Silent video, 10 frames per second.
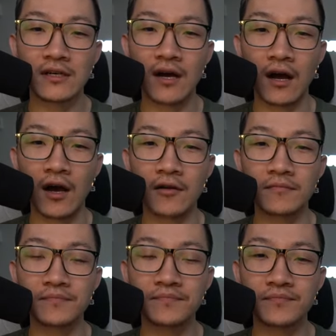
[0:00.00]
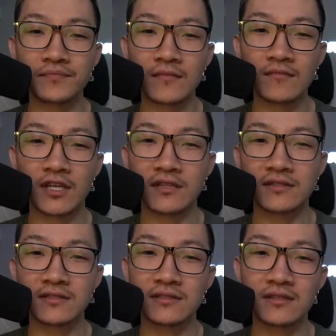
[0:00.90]

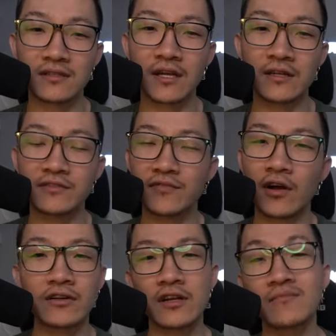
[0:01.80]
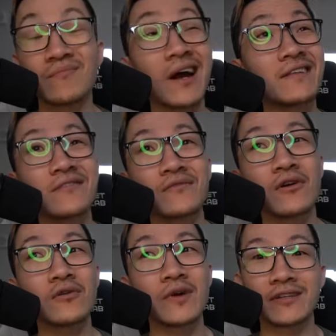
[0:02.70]
because a lot of times Feraligatr might
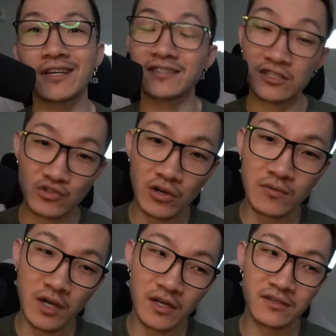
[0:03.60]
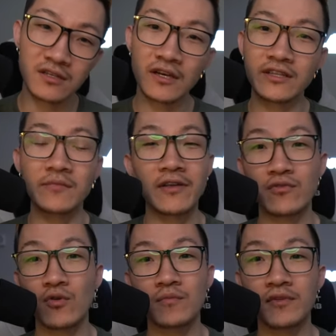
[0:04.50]
throw when you get to the Drill Run. They might
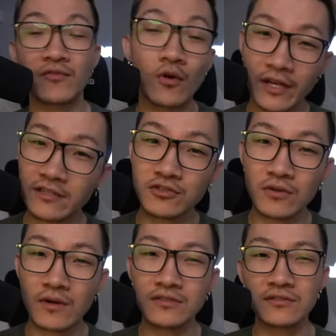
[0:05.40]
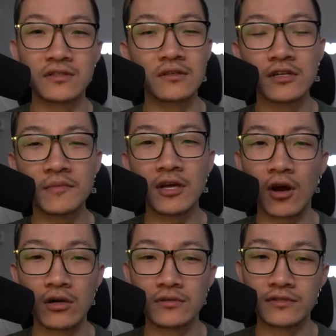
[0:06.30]
throw before you get to the Drill Run, so it's a little bit
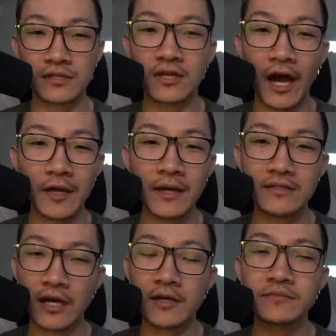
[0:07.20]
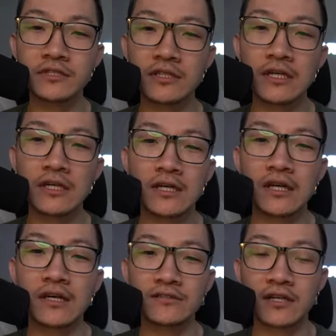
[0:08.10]
awkward to time at times.
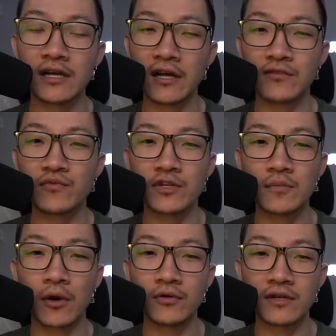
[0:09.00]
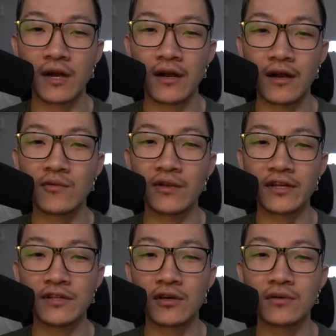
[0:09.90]
So you kind of have to read your opponent on how well
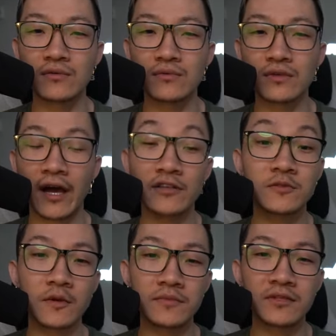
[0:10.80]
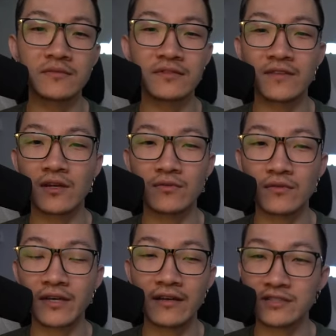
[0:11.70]
they know counts, maybe. If they don't
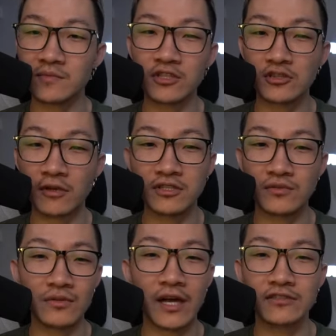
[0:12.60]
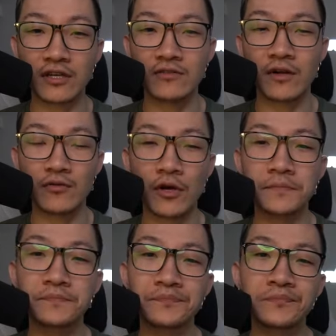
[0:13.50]
know the counts as much, they might just throw the Hydro Cannon right away.
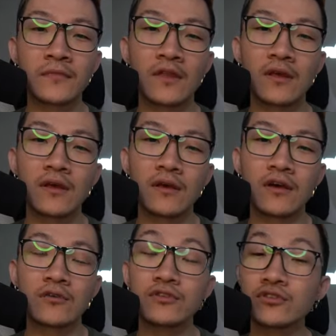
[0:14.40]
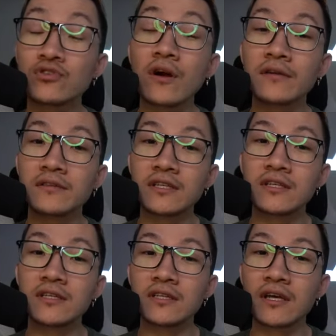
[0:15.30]
We do draw
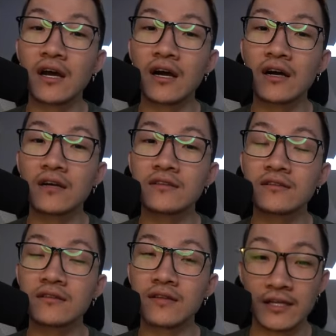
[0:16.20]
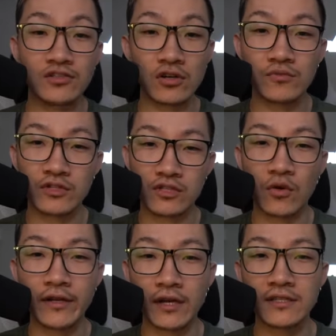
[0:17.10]
the Lantern, which is
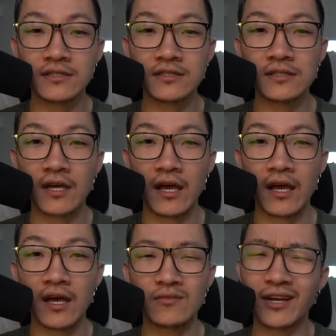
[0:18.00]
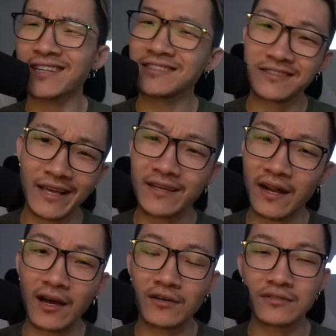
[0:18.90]
quite nice, and we actually take it
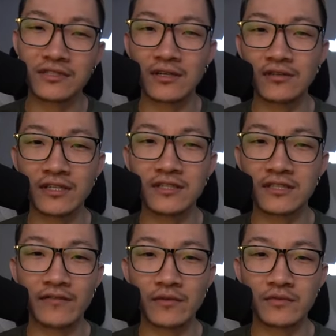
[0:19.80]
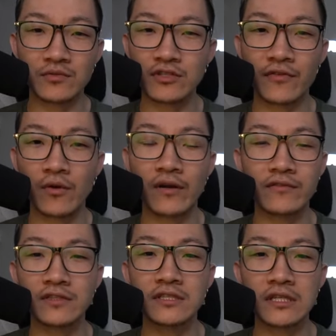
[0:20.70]
out, so they just give up switch for whatever
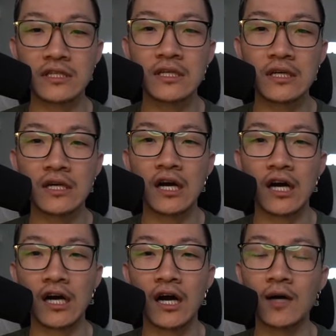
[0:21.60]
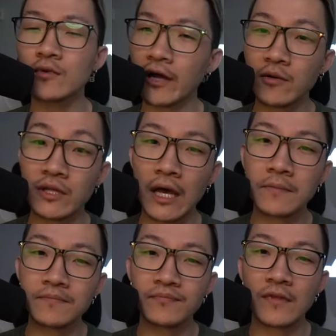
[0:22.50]
reason. I'm okay with that.
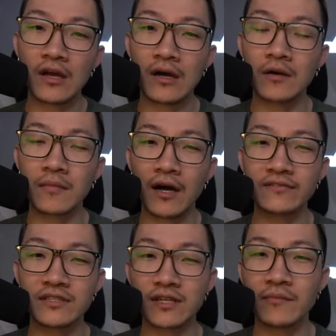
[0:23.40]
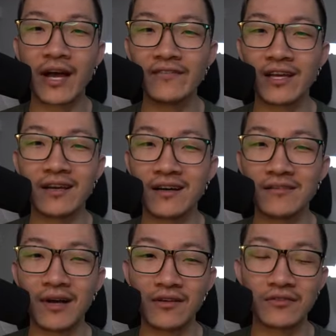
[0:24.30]
Obviously they might have like
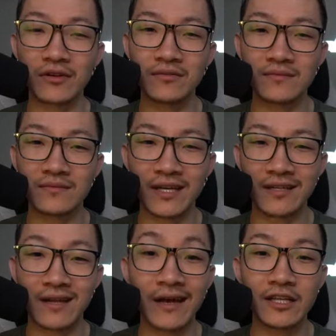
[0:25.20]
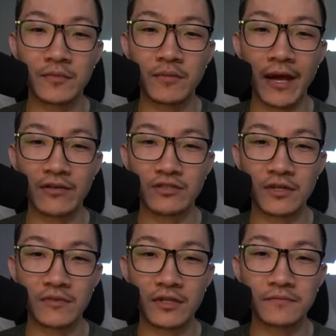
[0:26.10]
a, I don't know, like Annihilape in the back or
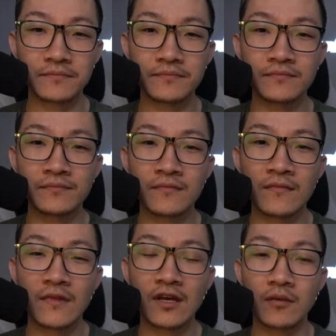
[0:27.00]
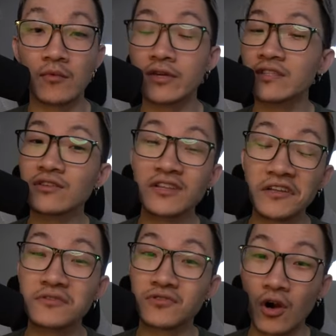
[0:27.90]
something, but we get to
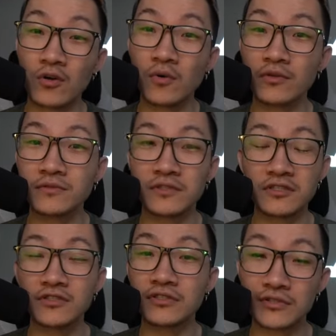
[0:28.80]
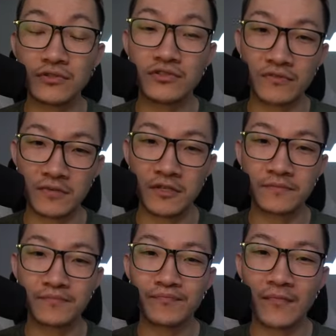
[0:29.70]
another Dark Pulse, which is huge for me,
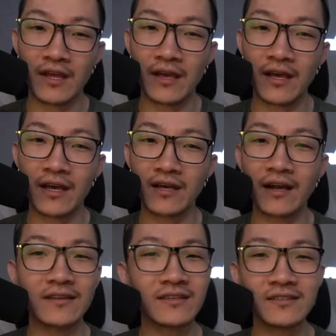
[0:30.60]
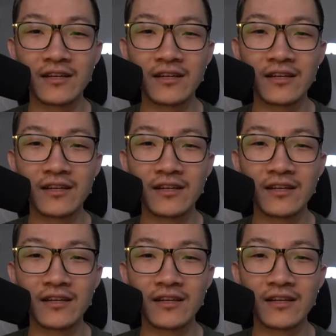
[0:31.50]
and I think